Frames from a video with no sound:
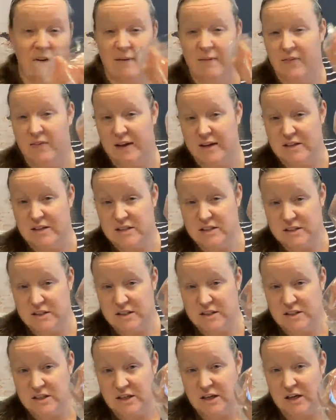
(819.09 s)
That's just a
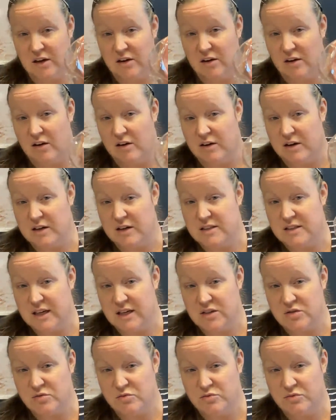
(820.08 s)
chicken carcass.
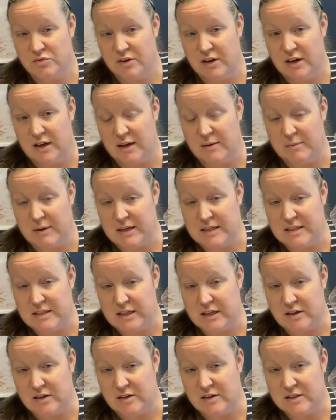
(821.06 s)
It's really meaty.
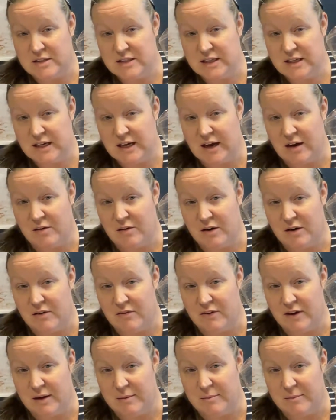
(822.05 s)
You can see how
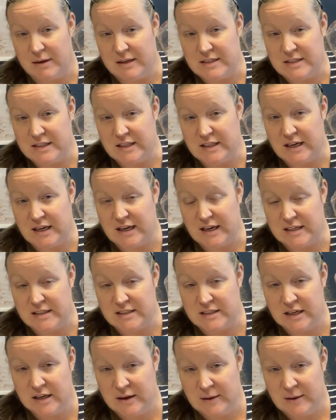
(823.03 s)
lovely and meaty that is.